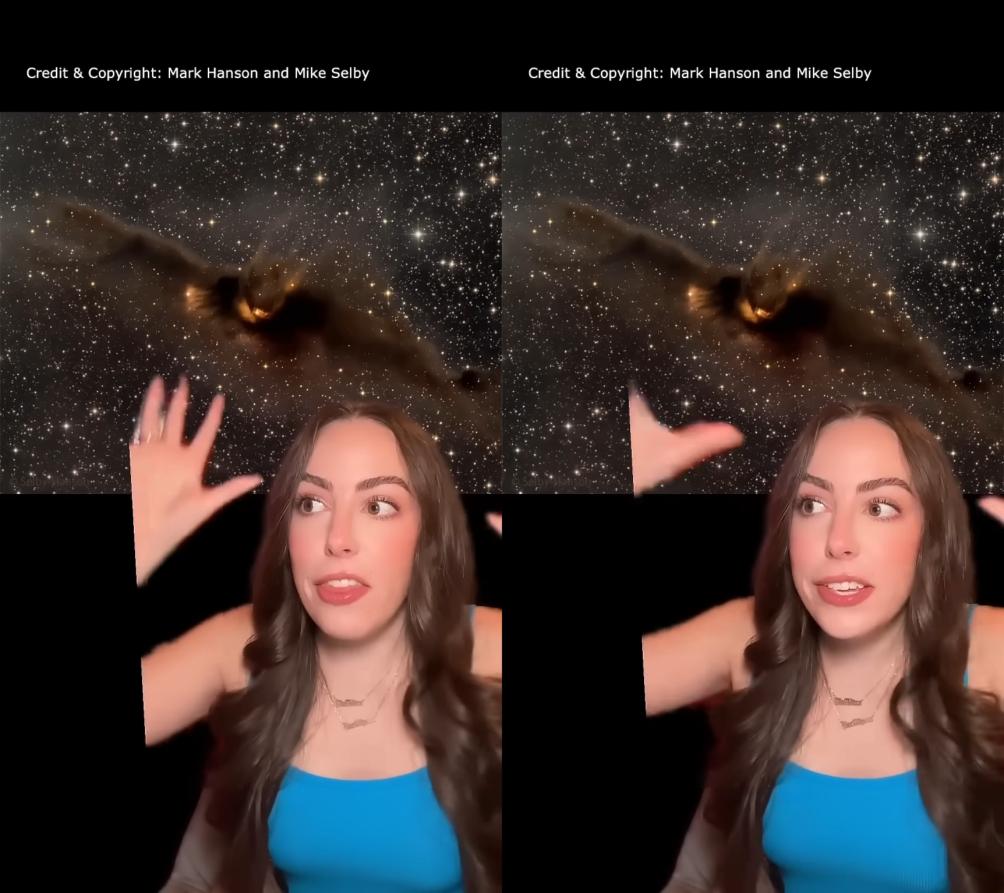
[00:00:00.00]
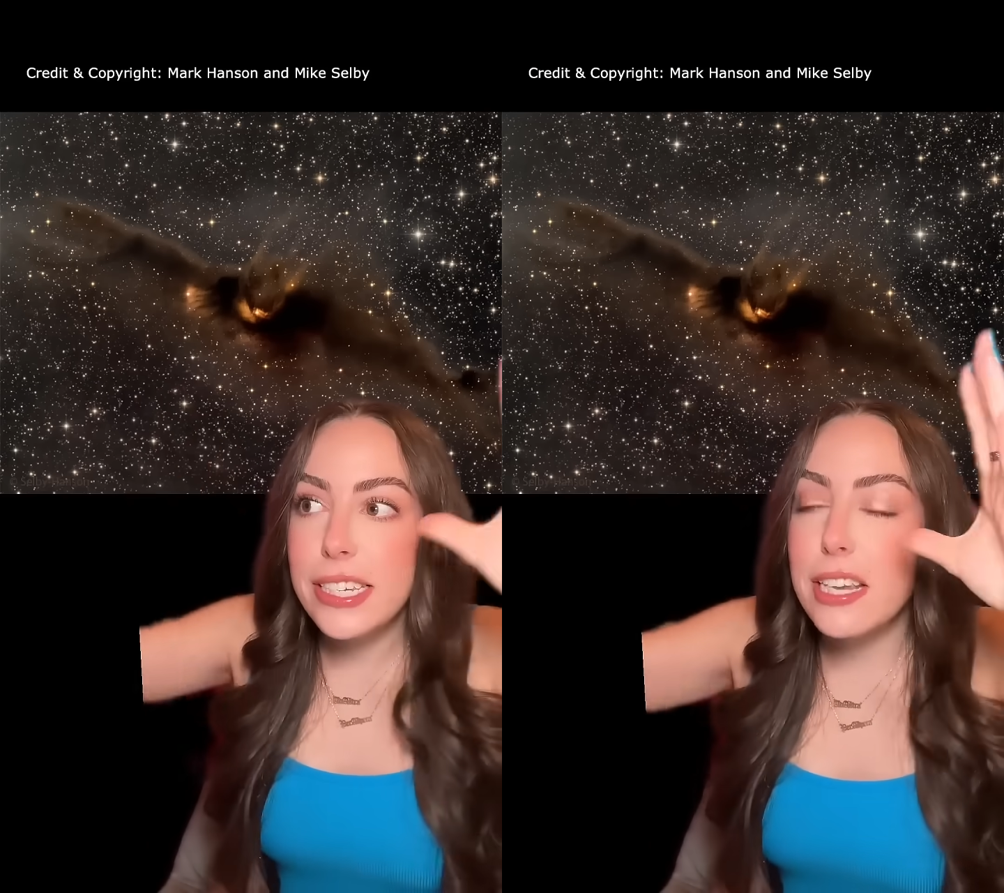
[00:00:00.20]

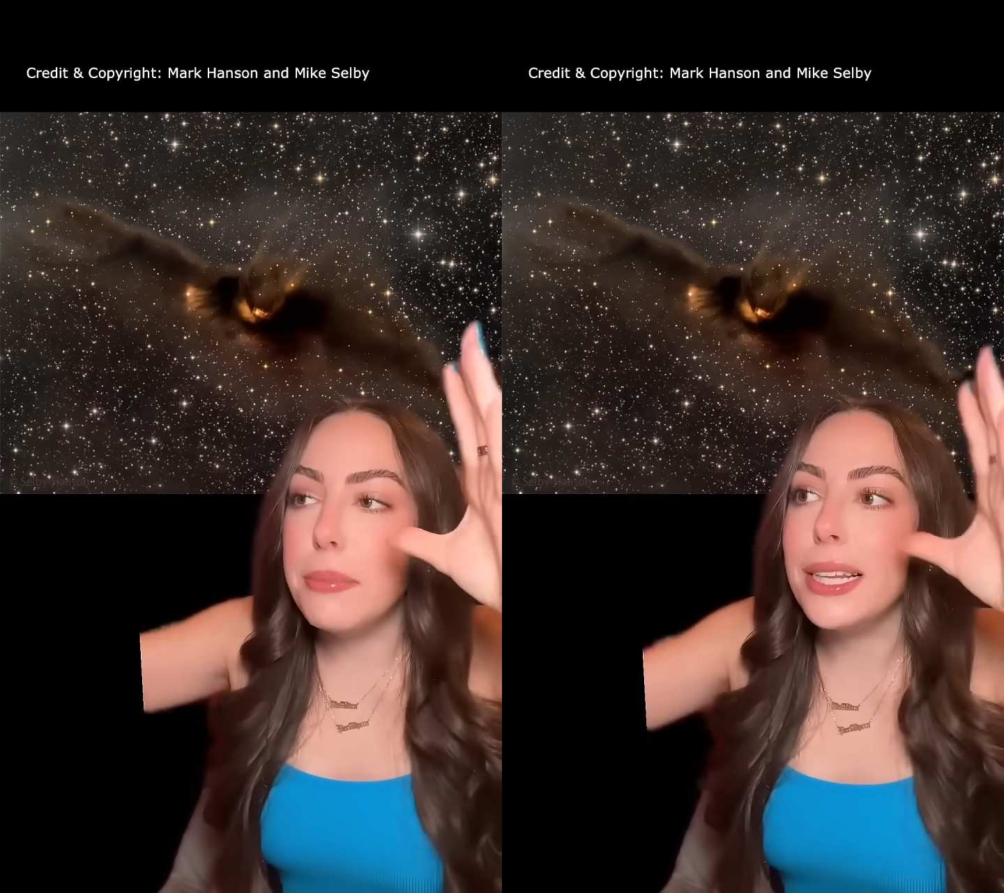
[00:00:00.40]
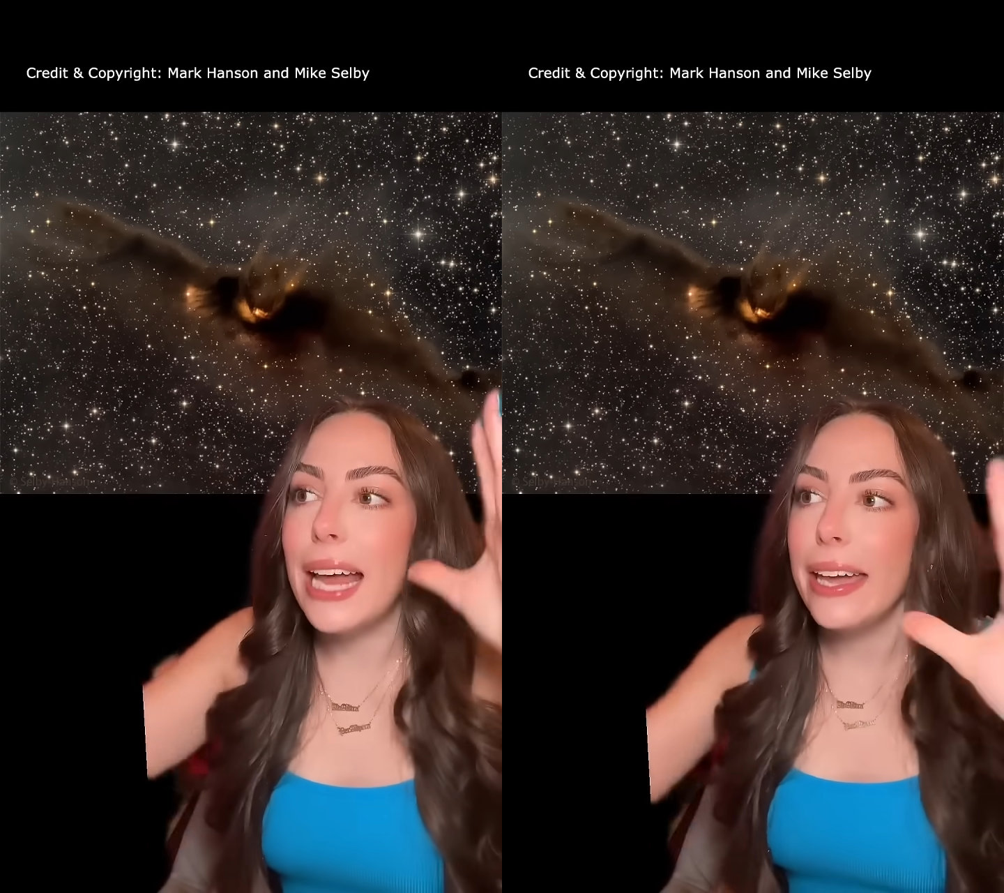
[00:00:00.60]
This is a
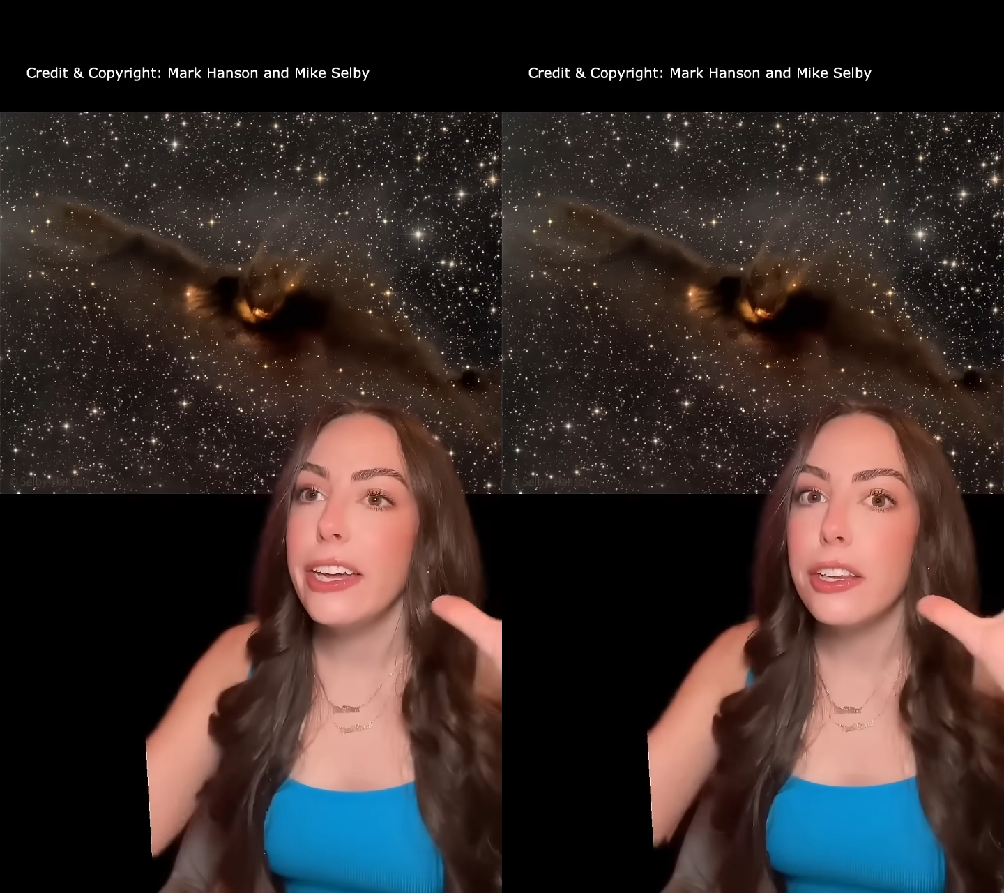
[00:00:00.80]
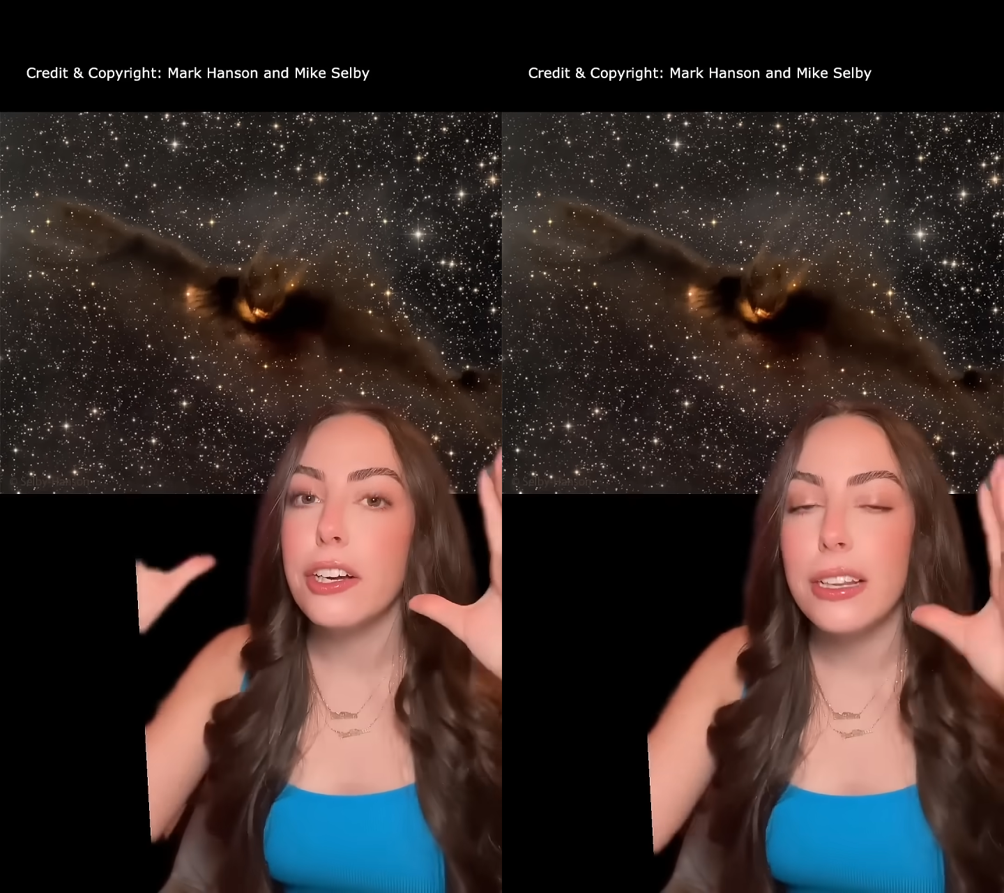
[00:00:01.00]

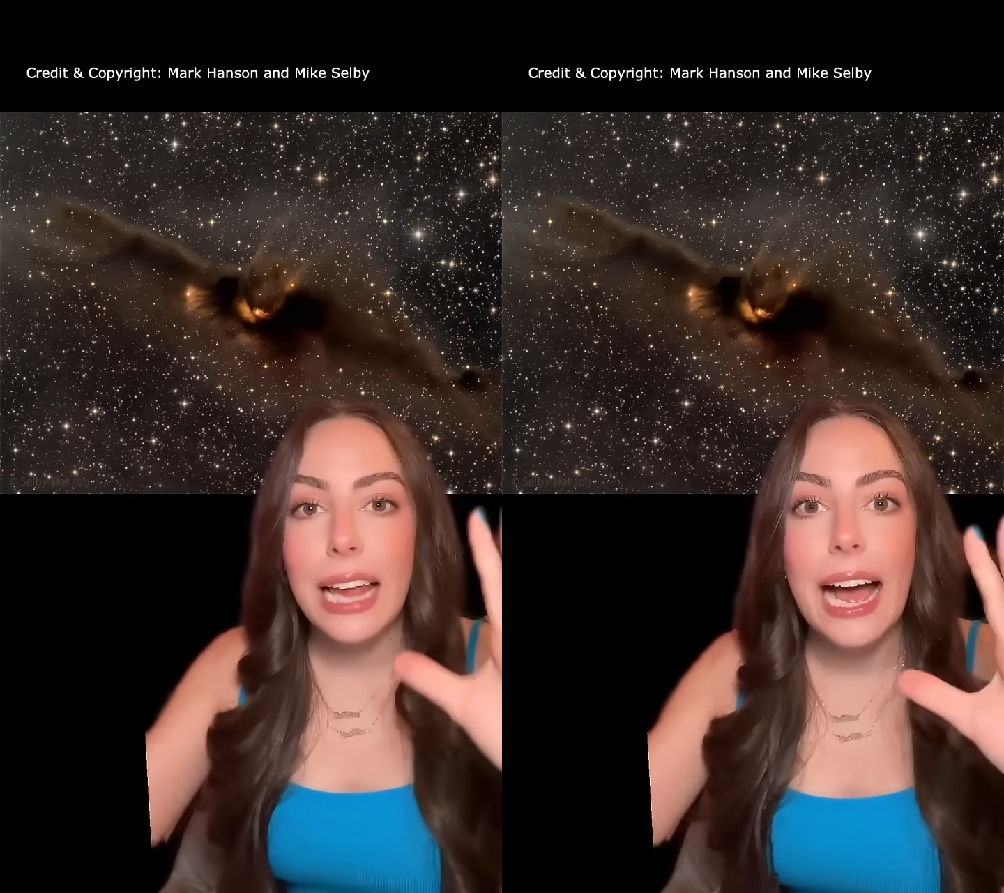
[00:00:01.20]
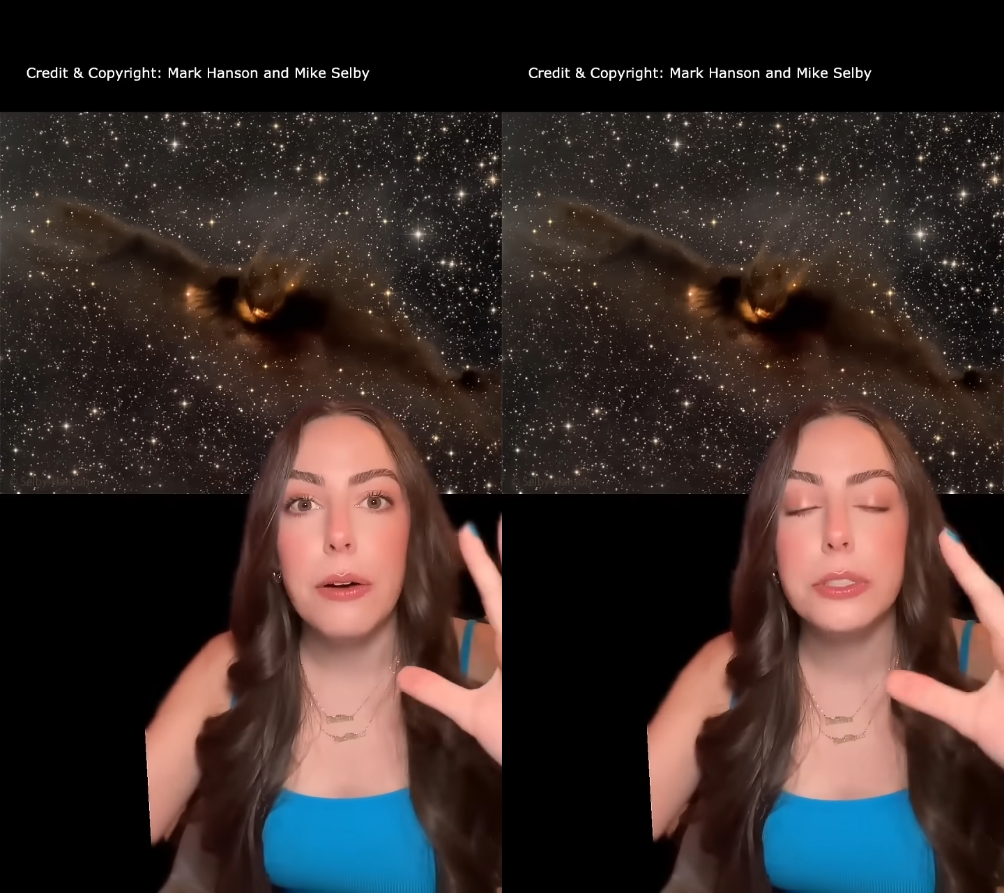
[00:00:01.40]
molecular
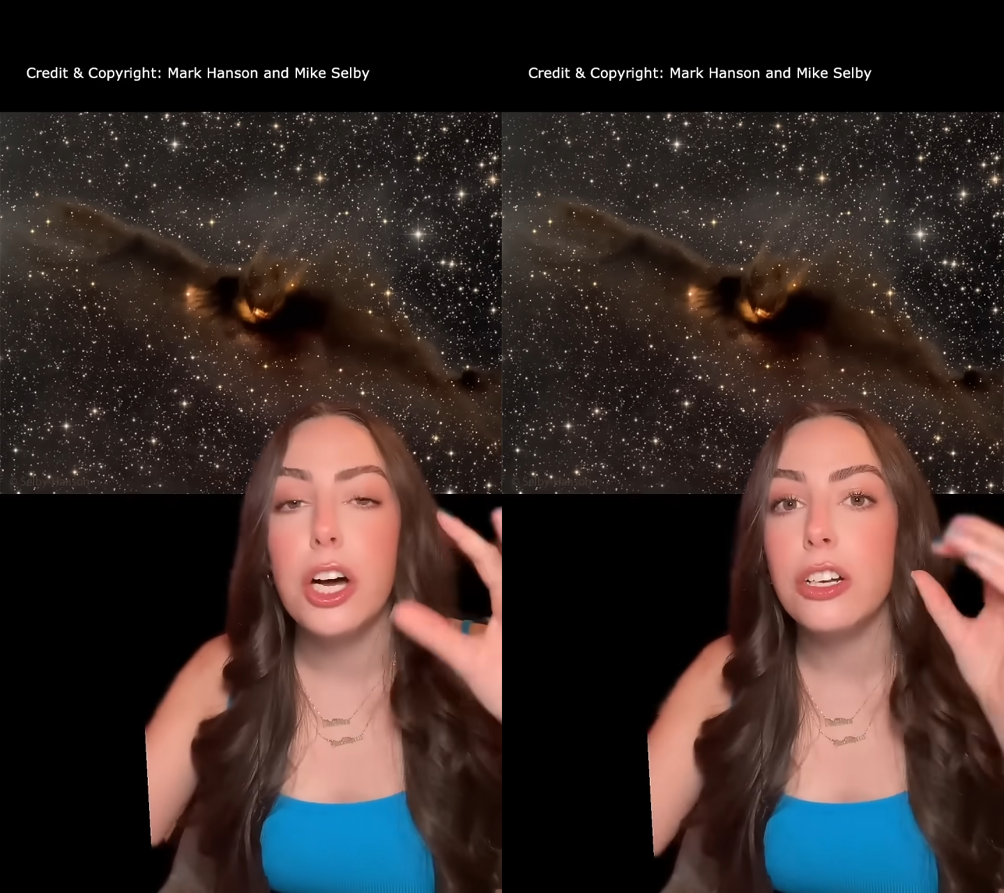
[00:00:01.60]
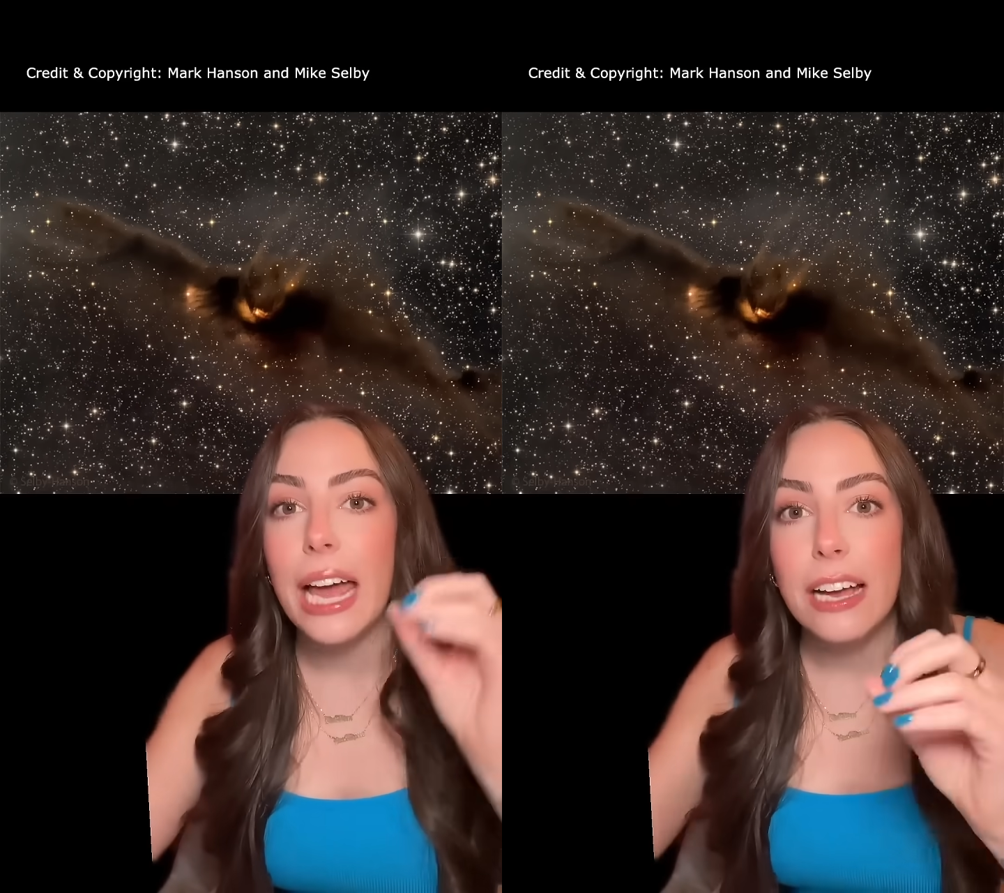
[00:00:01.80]
cloud called